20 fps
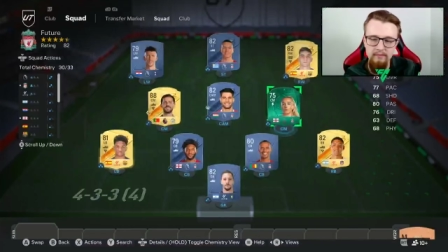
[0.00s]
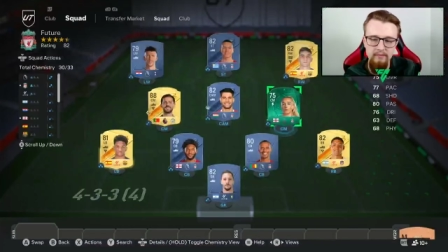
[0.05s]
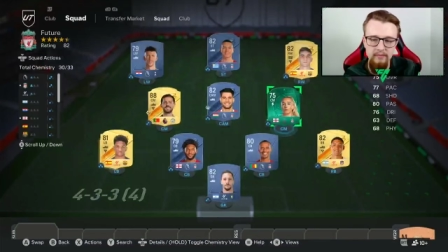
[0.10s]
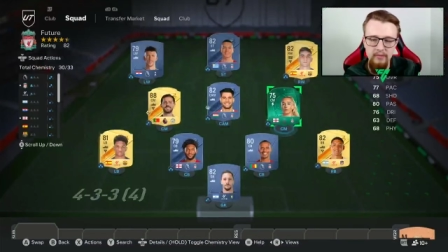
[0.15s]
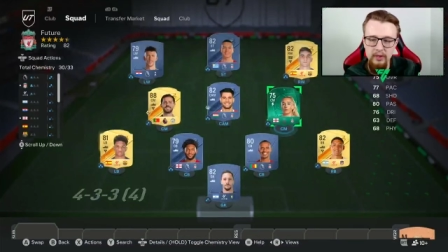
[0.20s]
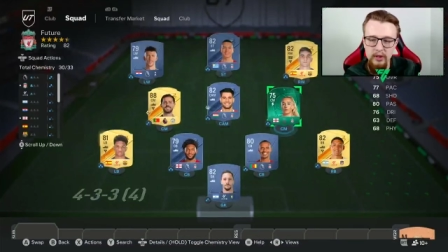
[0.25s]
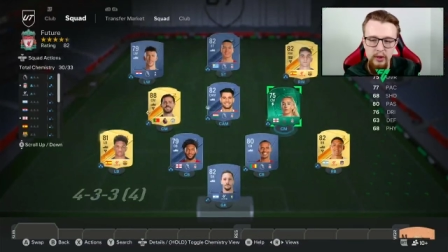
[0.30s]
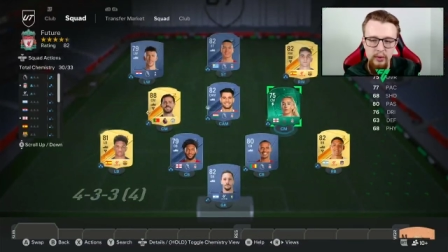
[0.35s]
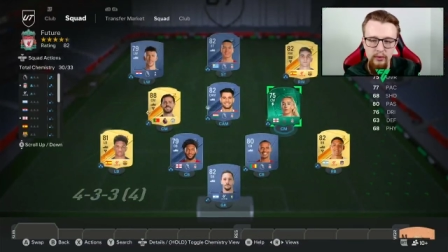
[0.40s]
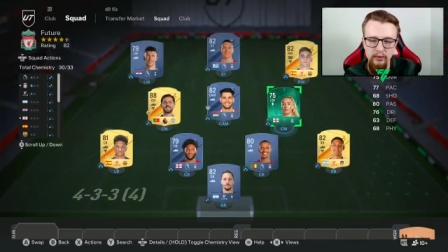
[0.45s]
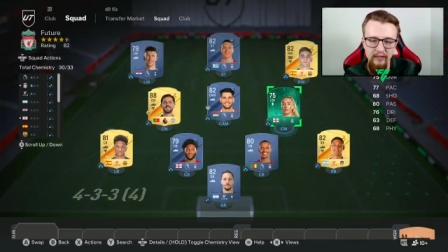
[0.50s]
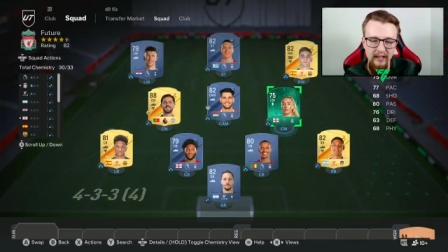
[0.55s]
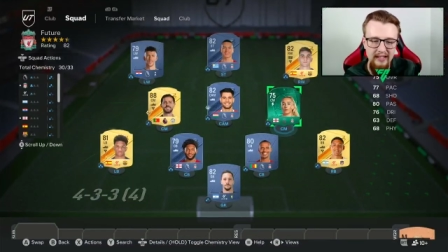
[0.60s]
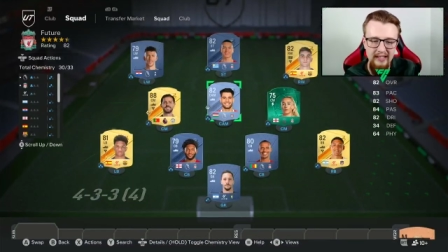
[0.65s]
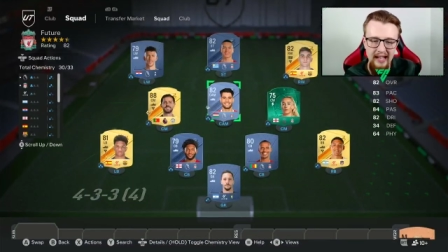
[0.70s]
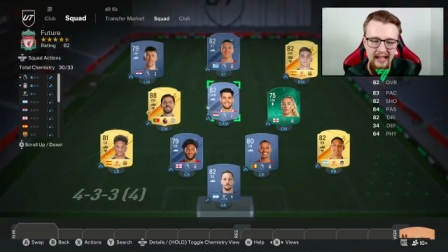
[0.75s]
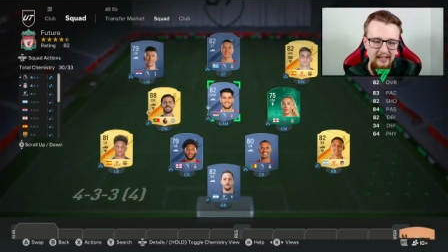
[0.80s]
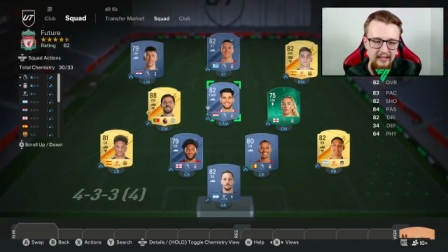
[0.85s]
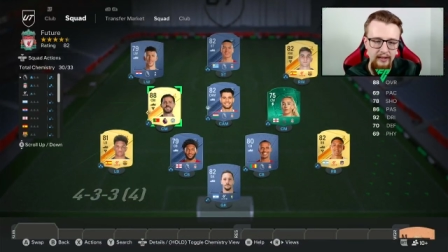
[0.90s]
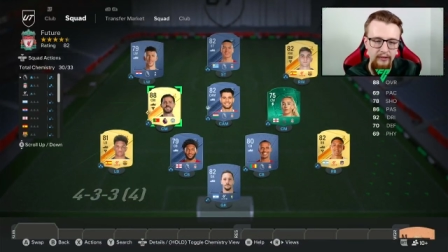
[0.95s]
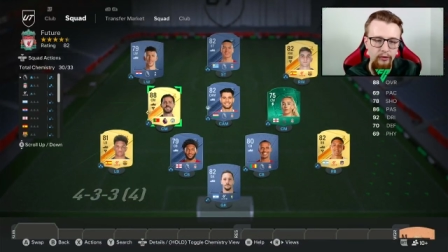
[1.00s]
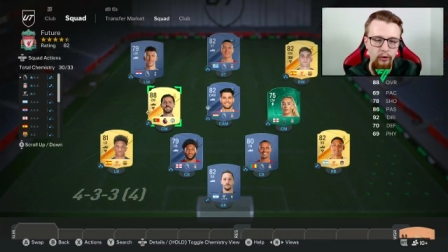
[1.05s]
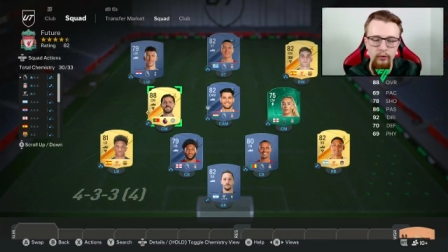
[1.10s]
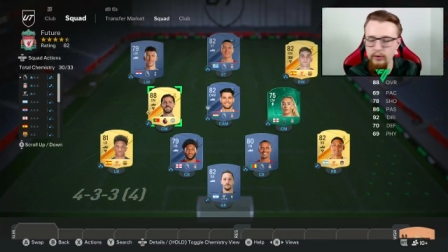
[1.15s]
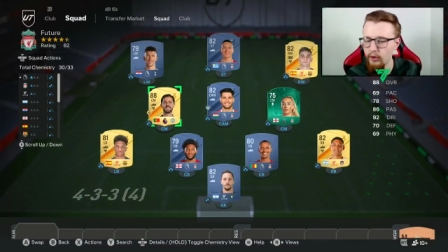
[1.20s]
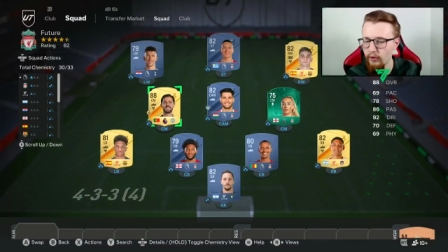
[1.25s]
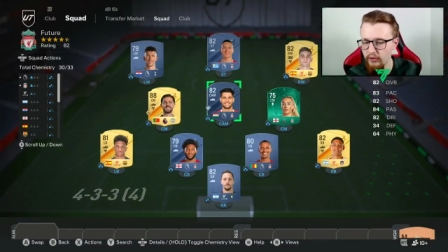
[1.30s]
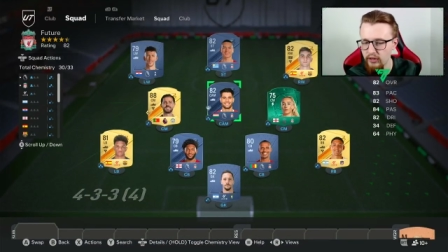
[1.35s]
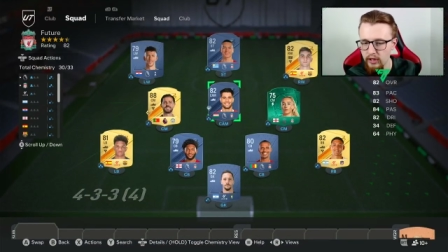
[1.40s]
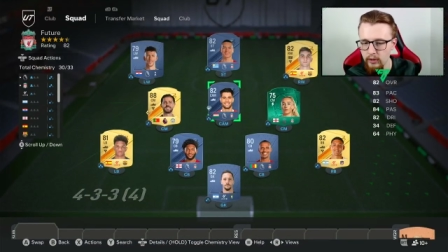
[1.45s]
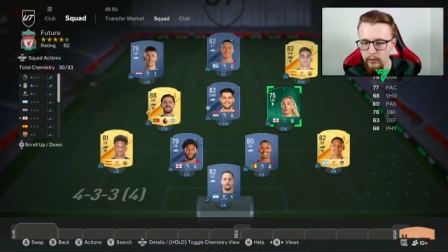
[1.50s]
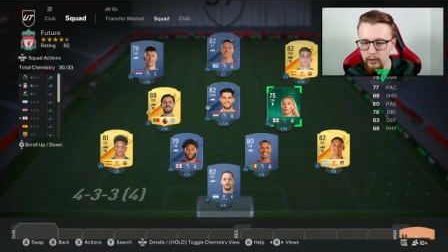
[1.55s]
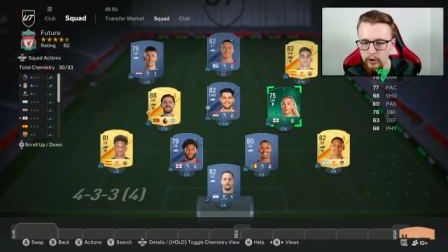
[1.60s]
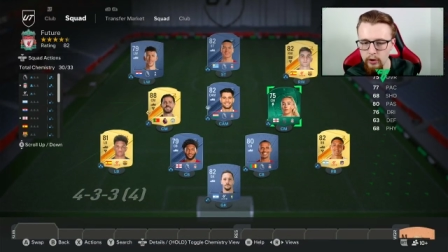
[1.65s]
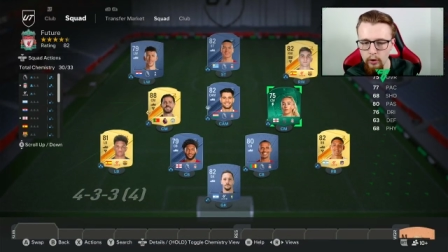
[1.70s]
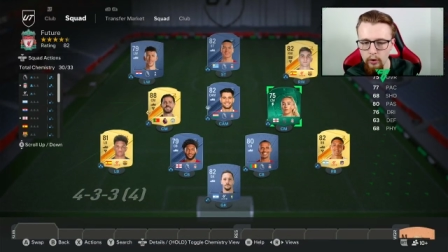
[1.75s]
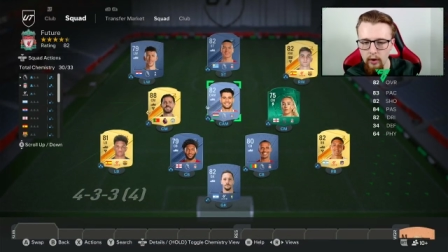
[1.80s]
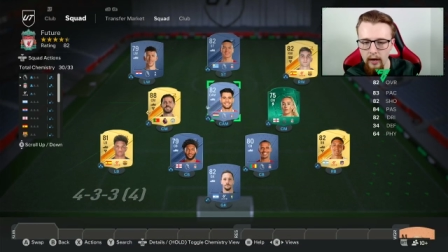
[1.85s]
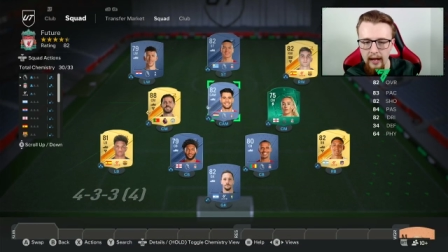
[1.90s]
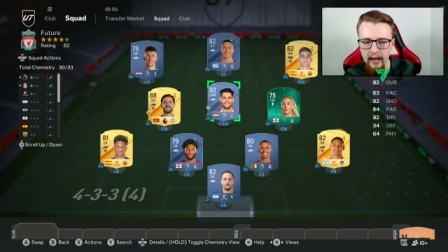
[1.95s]
She was fantastic for us. Obviously, we saw
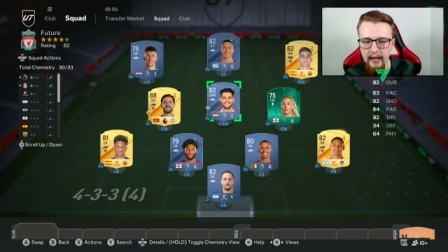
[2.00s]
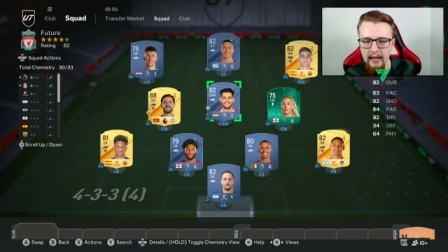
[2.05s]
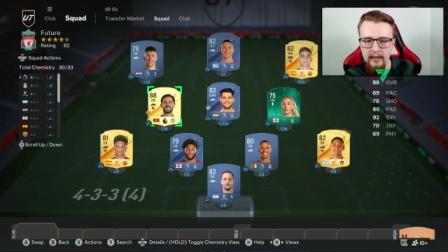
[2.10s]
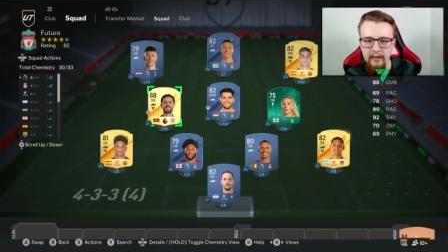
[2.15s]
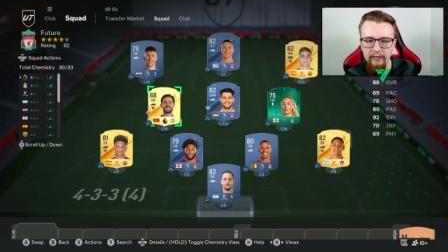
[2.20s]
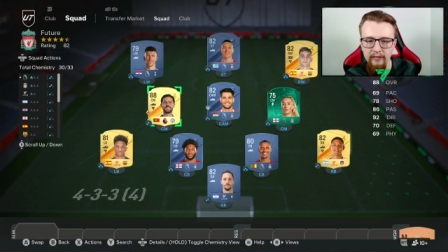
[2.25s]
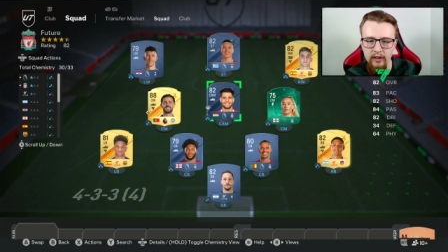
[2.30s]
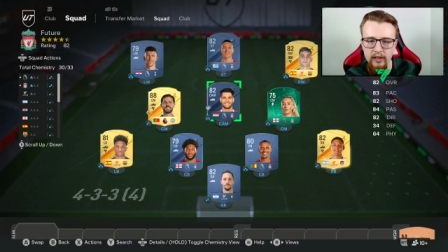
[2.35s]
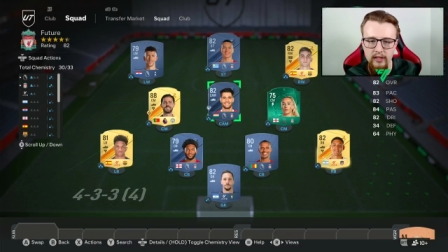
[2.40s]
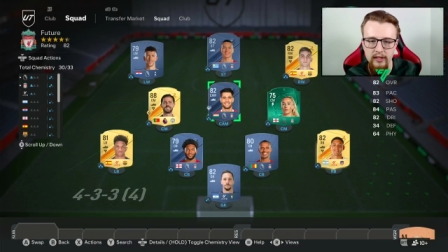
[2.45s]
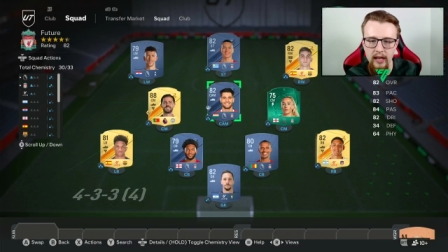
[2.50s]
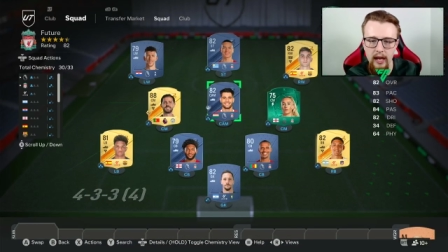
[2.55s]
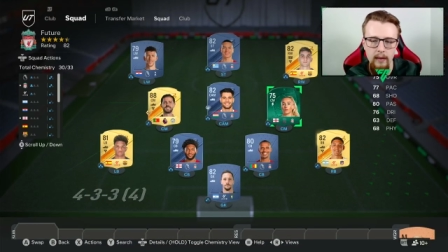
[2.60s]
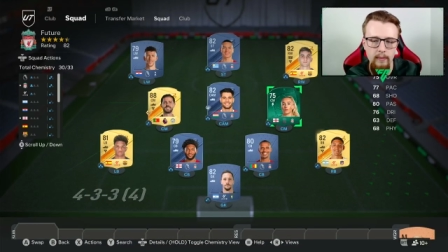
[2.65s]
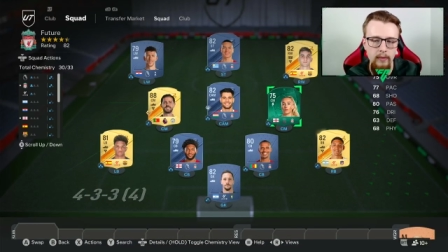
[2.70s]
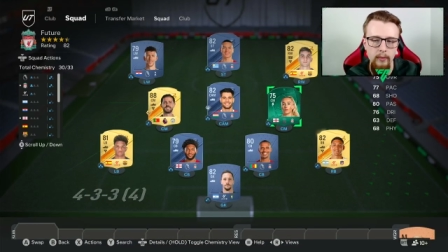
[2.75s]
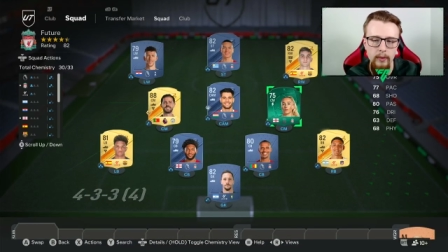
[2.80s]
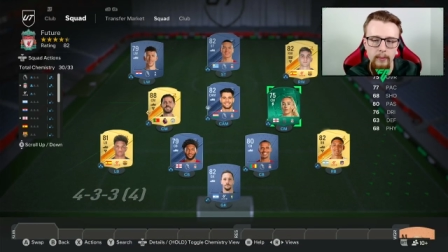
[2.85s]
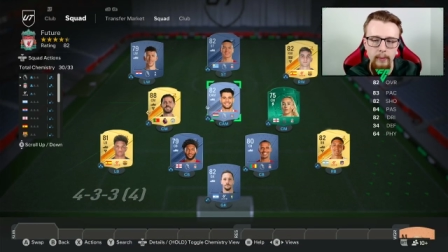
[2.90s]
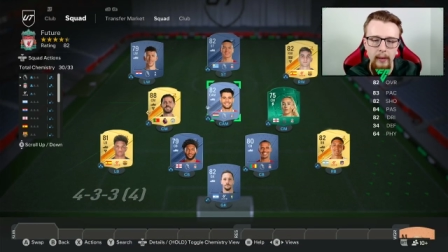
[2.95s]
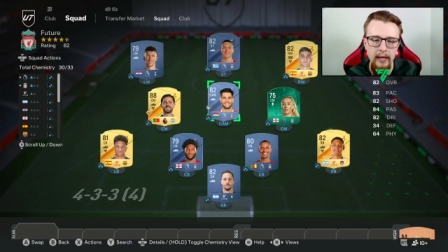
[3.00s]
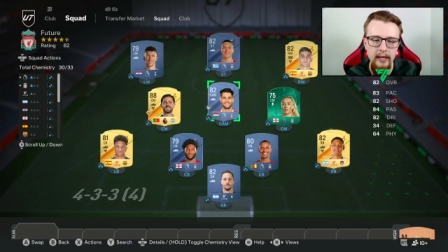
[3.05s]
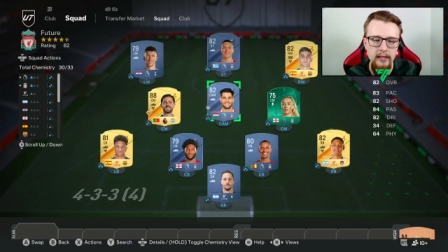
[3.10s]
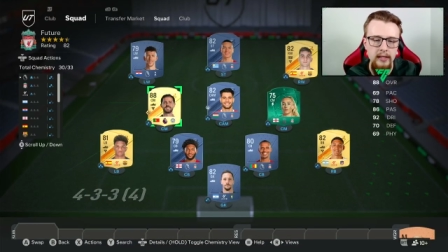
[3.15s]
her in the first game that we played,